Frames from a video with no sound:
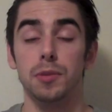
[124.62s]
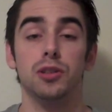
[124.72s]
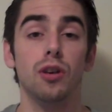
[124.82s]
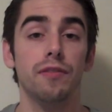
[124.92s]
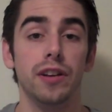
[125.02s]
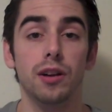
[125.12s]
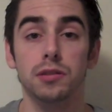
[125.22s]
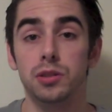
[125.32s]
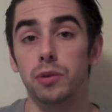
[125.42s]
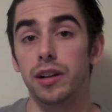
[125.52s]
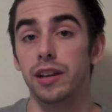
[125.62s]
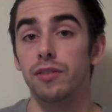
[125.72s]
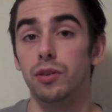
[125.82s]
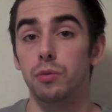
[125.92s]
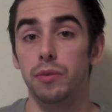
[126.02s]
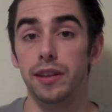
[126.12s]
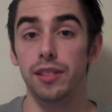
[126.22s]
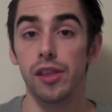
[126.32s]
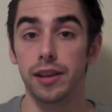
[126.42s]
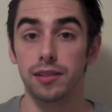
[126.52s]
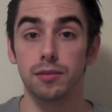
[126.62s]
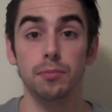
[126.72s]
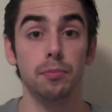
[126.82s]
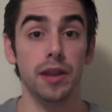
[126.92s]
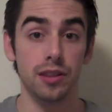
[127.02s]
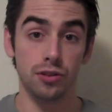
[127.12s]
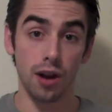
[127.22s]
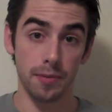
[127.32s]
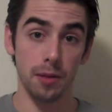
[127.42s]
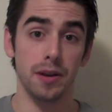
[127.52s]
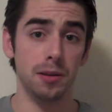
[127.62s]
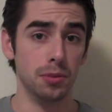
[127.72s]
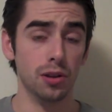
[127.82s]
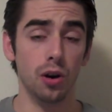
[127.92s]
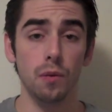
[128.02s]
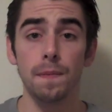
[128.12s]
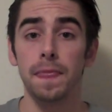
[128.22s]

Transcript: be a short video, I just want to give you the links in the drop down menu below.